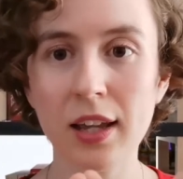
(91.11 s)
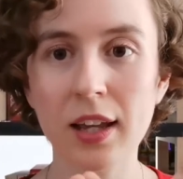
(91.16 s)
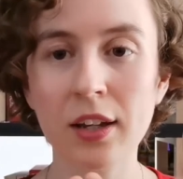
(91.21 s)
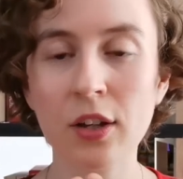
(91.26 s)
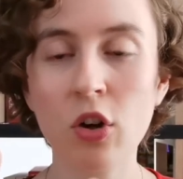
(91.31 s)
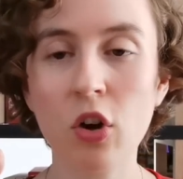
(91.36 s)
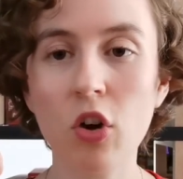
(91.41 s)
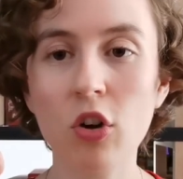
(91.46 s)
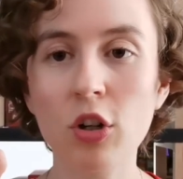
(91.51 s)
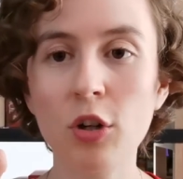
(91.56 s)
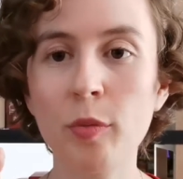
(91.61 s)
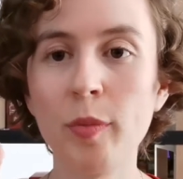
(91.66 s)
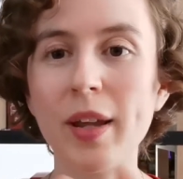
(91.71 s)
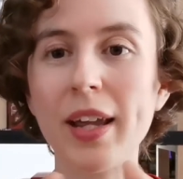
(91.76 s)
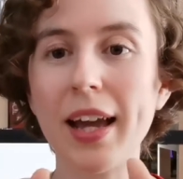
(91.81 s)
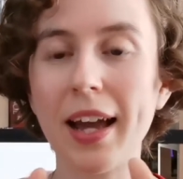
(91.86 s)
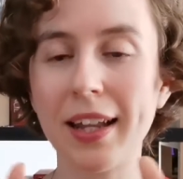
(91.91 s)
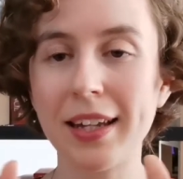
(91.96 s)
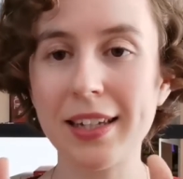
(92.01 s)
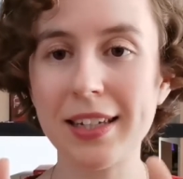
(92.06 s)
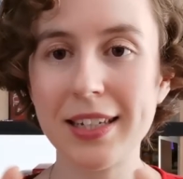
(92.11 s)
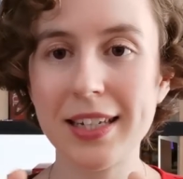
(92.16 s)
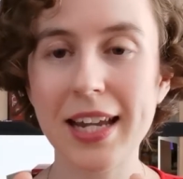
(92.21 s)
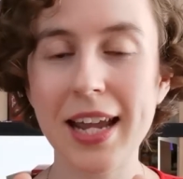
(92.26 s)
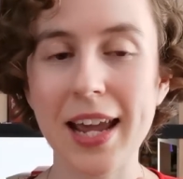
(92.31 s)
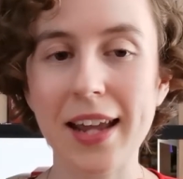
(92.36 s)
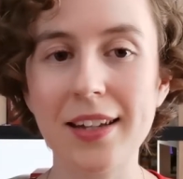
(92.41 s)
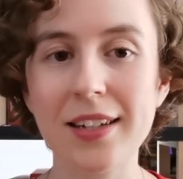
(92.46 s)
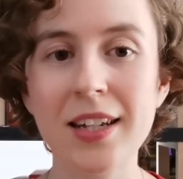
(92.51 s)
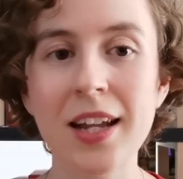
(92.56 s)
economy and
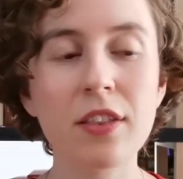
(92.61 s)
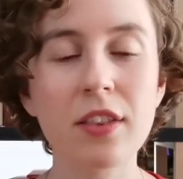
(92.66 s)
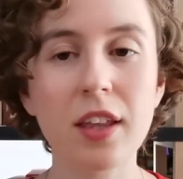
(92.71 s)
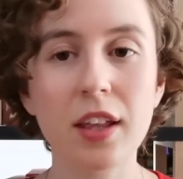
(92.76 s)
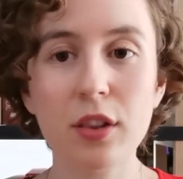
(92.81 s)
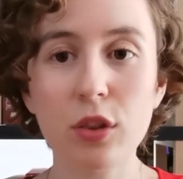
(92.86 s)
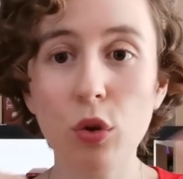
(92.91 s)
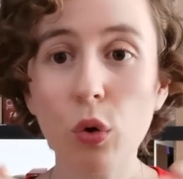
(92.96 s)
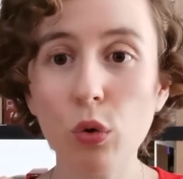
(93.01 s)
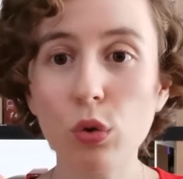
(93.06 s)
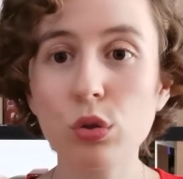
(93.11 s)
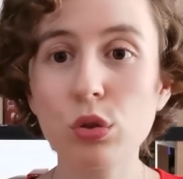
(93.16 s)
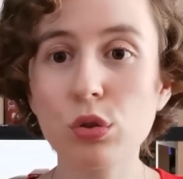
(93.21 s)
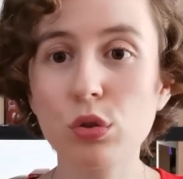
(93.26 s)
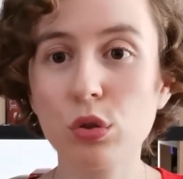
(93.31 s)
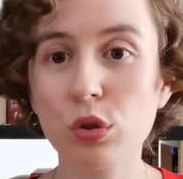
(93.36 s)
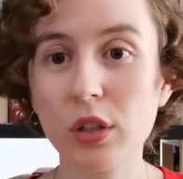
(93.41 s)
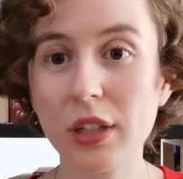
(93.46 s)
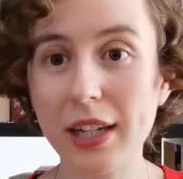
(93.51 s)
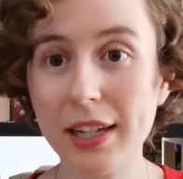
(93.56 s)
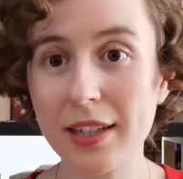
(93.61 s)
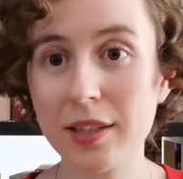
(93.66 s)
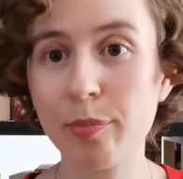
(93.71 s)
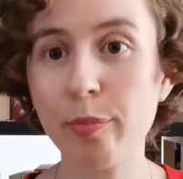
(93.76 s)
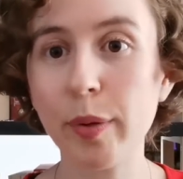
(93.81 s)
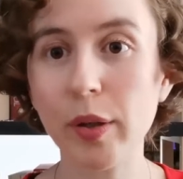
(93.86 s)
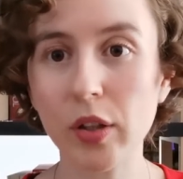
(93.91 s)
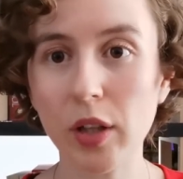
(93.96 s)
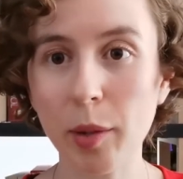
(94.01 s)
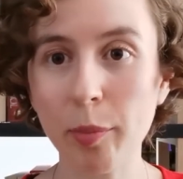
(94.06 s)
debt that the whole story is
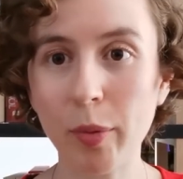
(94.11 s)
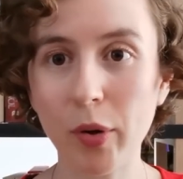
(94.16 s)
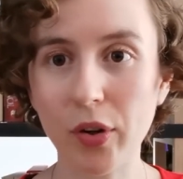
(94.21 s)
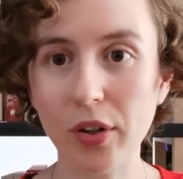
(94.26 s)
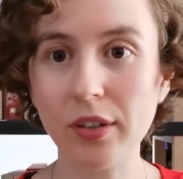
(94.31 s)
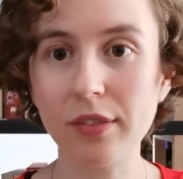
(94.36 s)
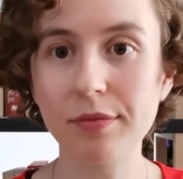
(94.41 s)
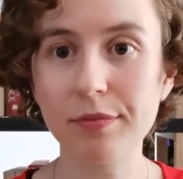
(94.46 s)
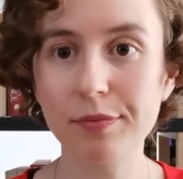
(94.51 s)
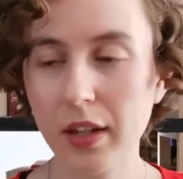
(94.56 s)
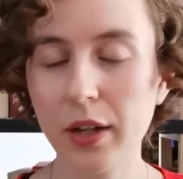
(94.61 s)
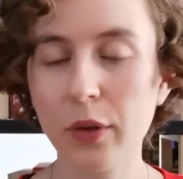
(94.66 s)
built upon.